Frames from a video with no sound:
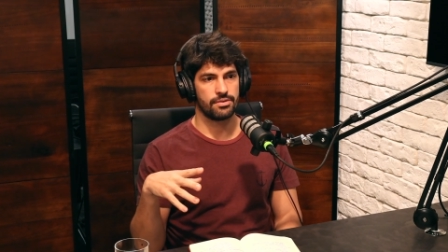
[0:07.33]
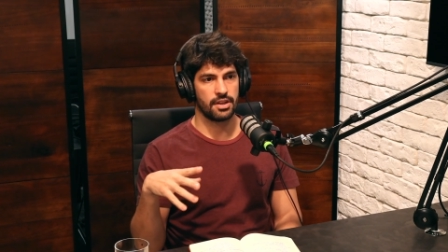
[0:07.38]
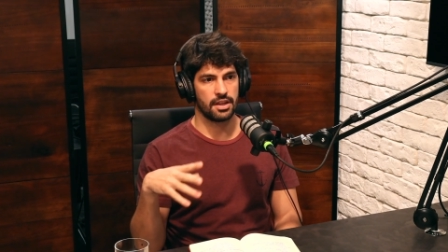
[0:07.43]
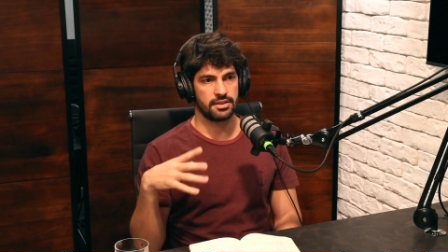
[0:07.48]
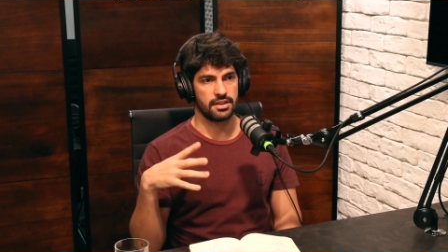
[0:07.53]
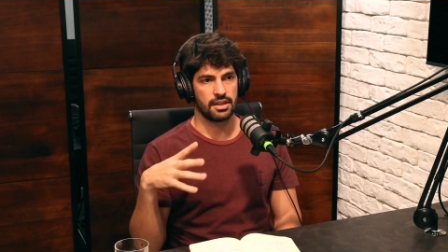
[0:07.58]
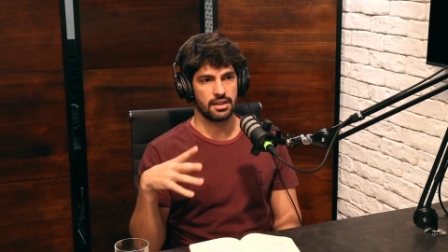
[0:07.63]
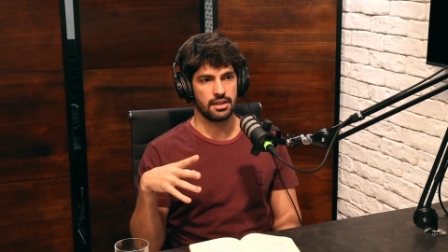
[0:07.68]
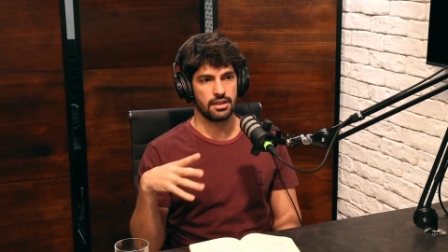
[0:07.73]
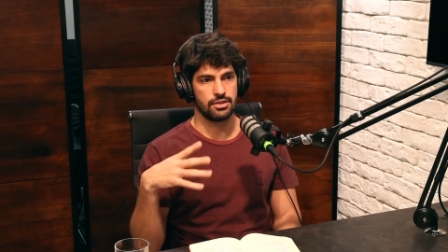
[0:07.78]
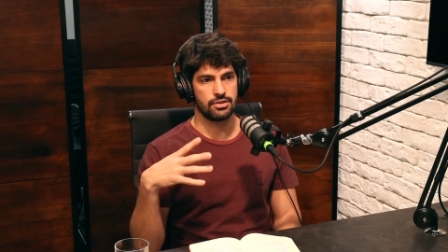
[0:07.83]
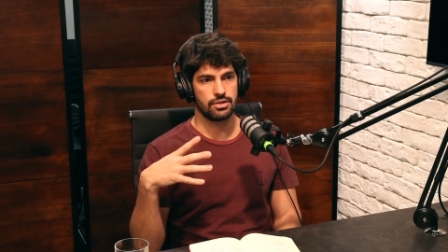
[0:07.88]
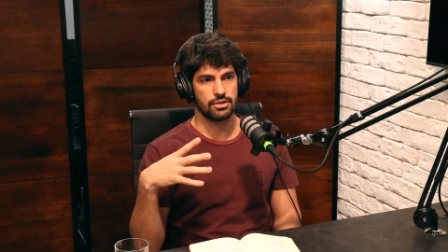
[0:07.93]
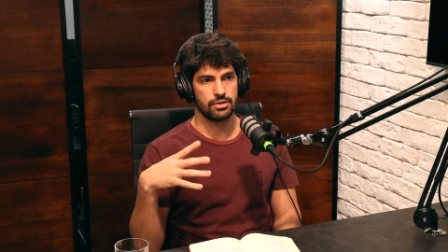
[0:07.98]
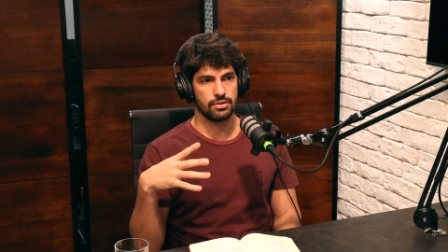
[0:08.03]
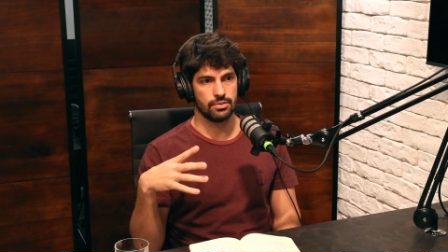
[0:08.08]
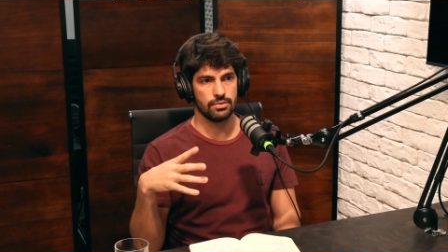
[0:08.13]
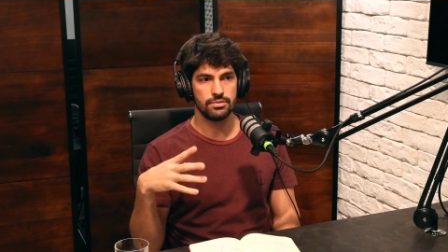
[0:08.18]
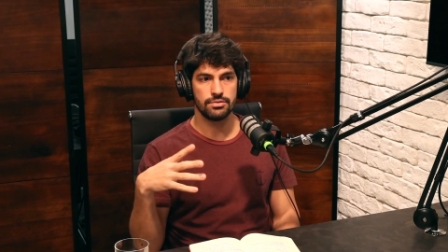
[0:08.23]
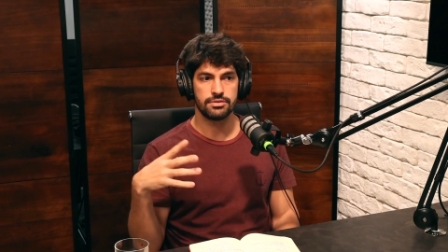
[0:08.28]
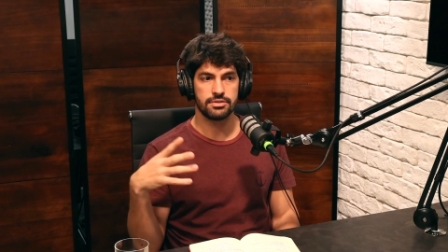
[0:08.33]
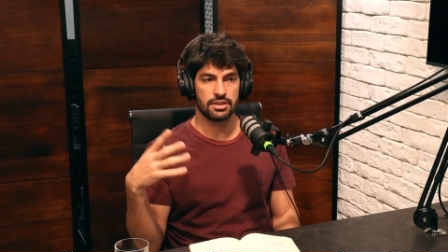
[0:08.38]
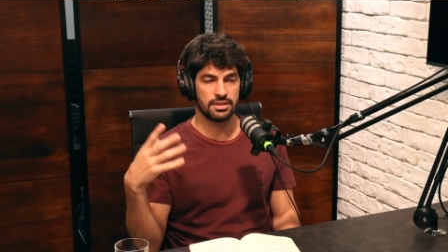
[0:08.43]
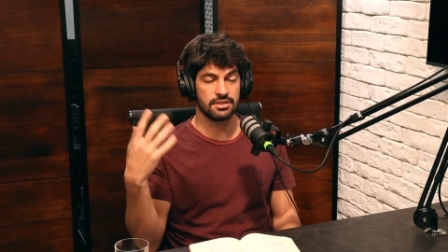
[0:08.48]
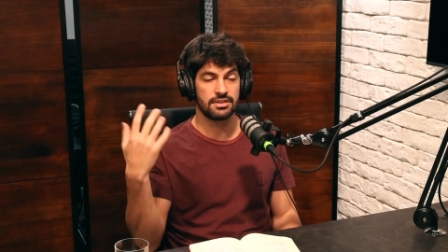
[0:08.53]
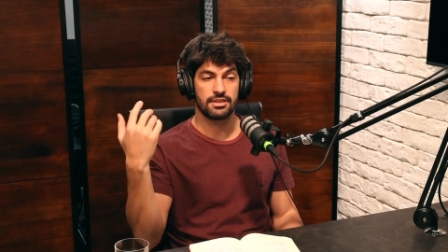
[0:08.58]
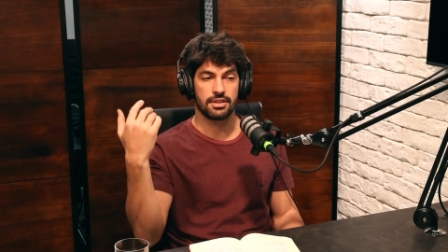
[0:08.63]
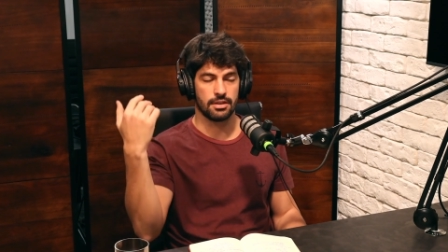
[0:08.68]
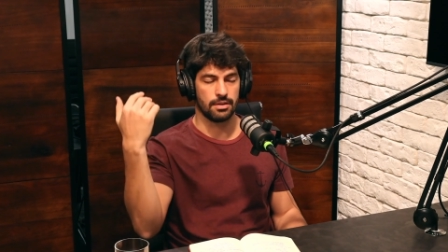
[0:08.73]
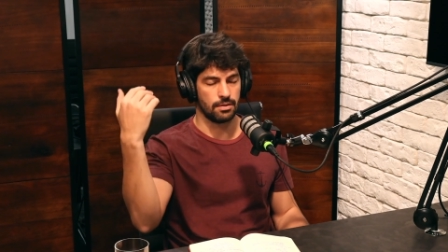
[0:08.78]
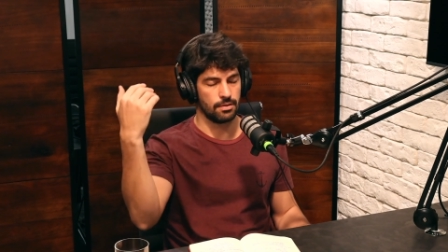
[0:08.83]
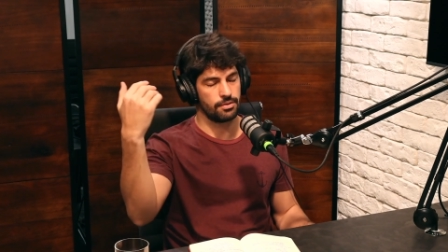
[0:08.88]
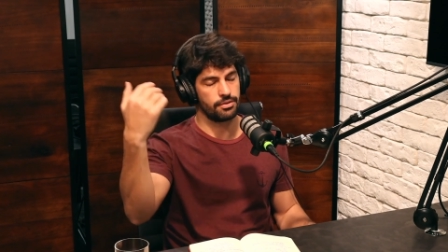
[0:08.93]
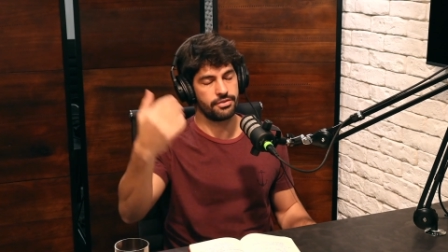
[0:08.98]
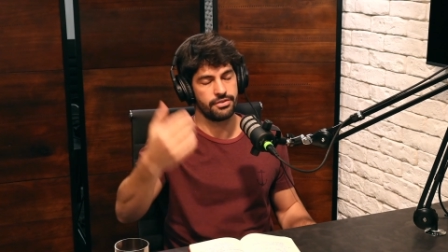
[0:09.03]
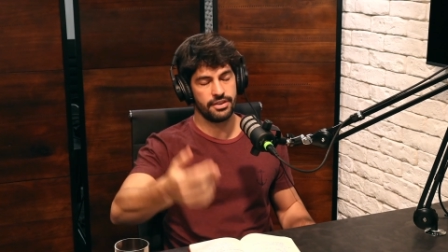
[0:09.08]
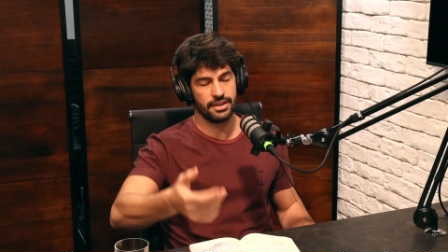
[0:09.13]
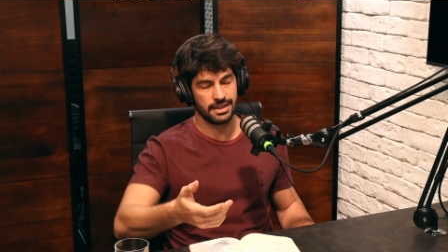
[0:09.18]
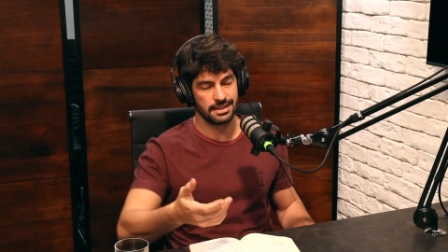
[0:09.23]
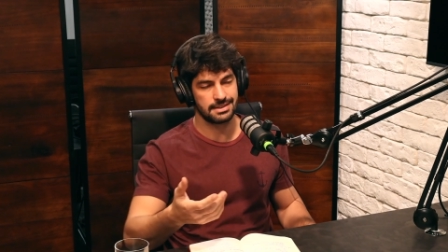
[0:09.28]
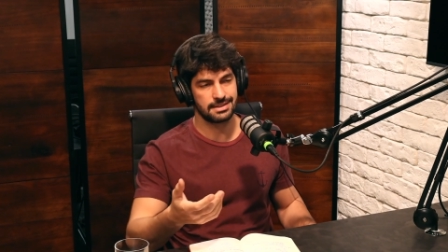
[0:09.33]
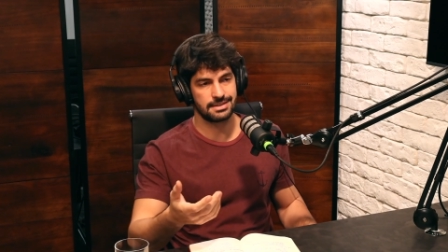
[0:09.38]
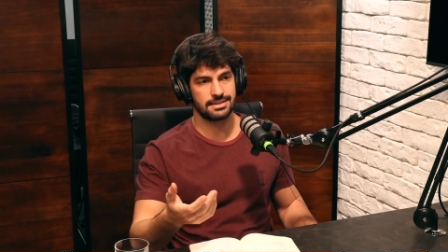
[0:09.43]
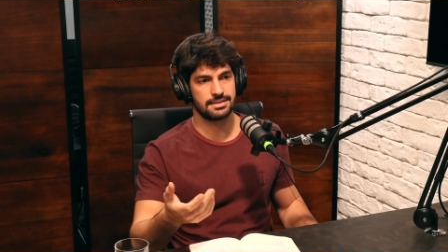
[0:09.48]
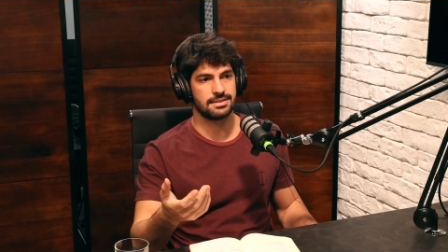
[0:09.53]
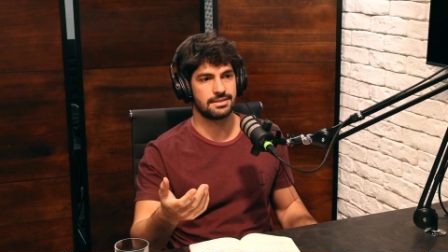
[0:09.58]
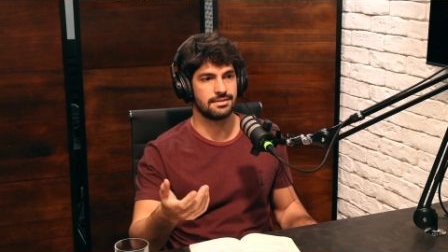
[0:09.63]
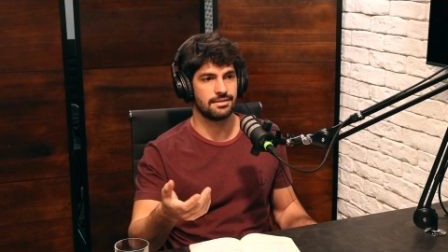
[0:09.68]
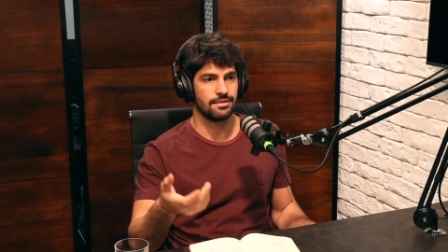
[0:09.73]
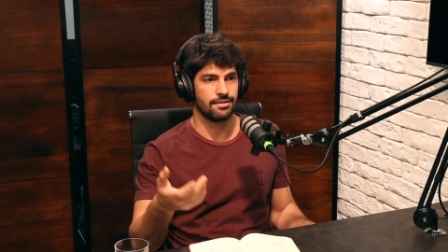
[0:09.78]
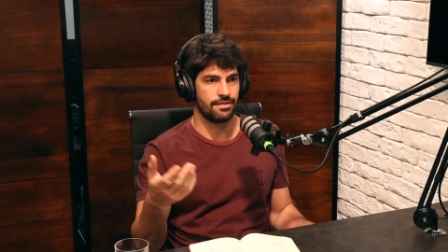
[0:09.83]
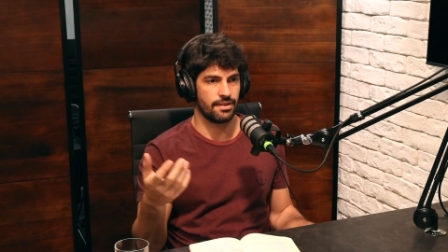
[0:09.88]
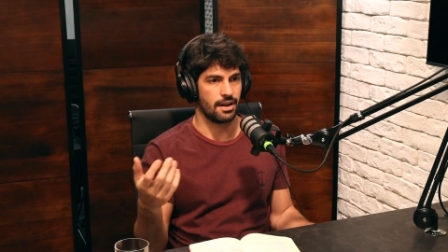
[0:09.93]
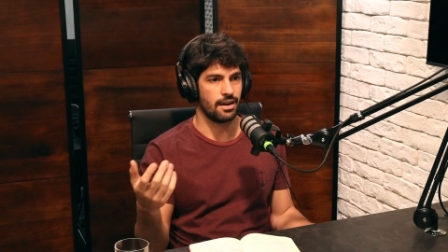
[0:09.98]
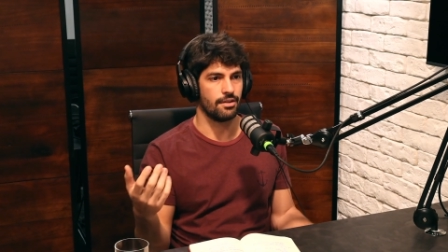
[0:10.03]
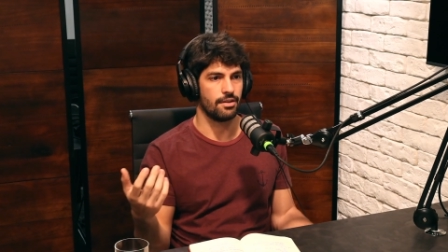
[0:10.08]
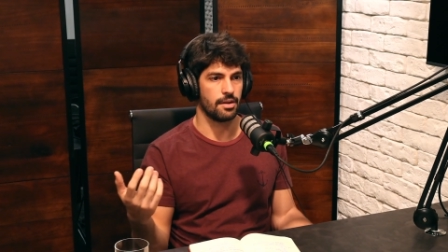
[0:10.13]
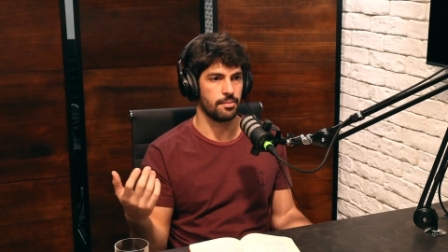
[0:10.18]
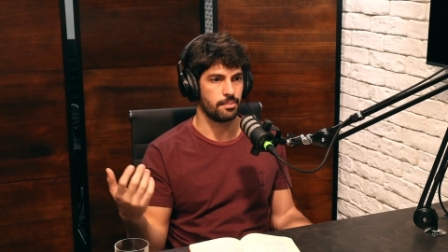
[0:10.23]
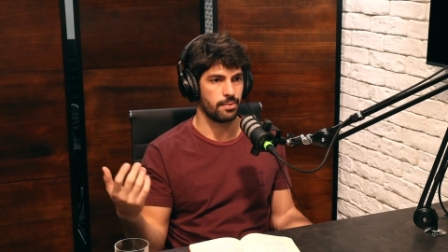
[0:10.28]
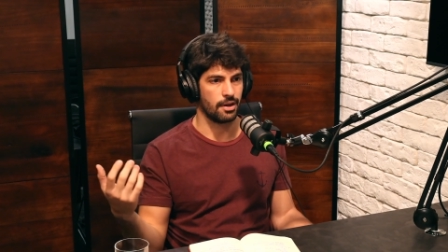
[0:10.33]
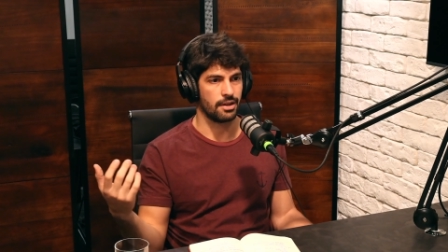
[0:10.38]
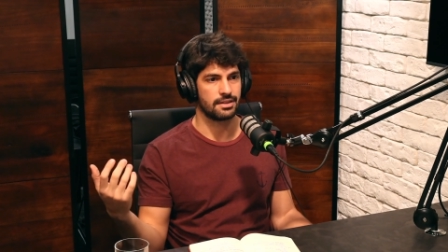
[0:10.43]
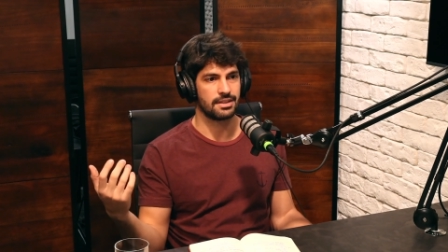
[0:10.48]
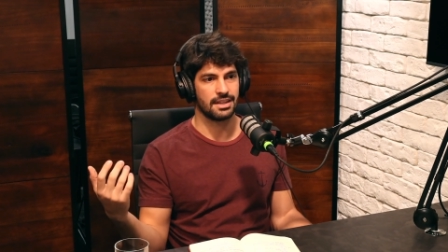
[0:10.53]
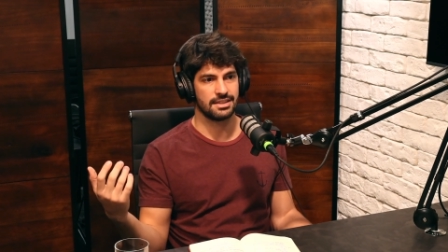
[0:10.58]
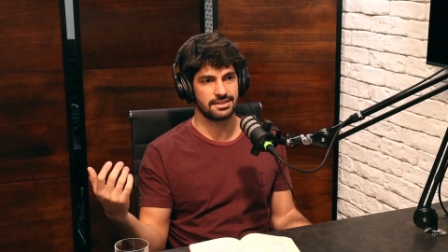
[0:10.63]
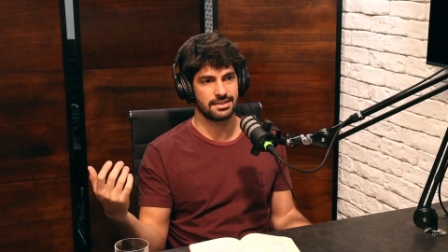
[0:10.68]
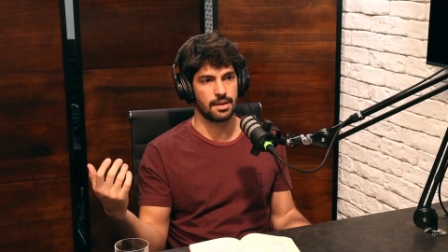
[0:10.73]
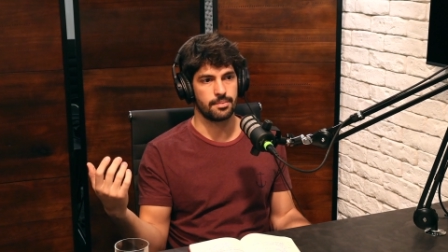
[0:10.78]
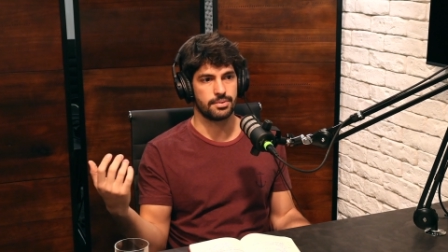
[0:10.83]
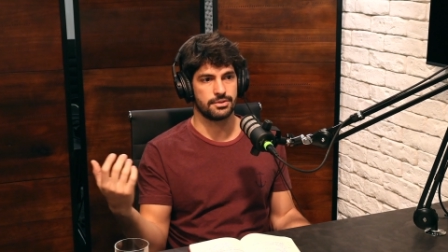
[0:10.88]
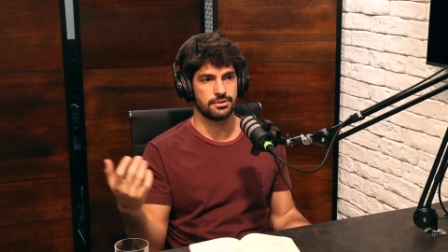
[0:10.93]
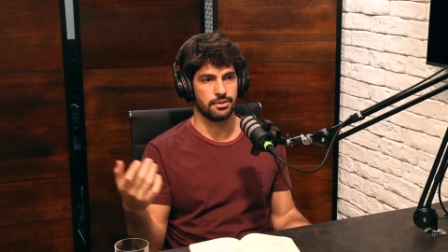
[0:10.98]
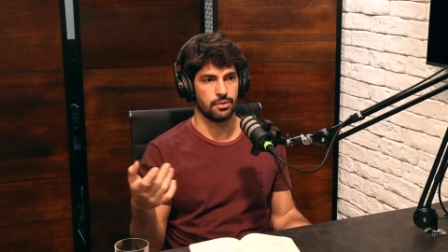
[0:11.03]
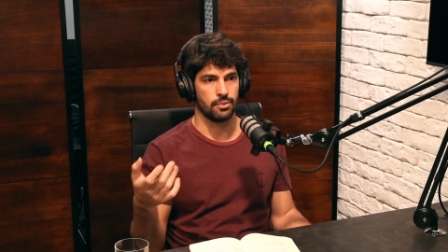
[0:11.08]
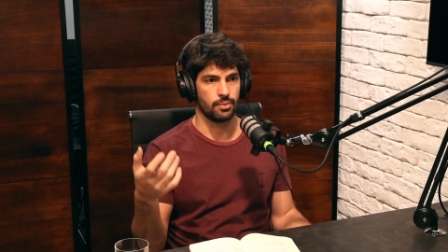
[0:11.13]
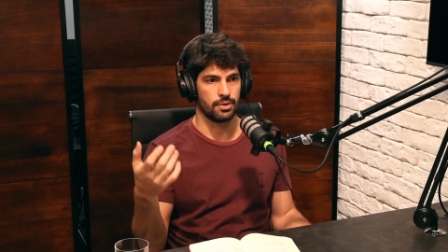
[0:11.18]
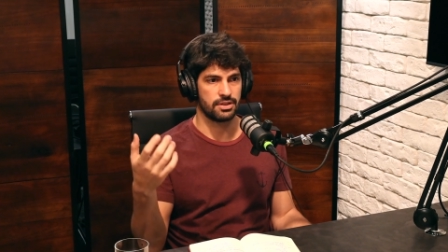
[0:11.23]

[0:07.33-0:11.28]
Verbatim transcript: that they need to use until this very podcast episode,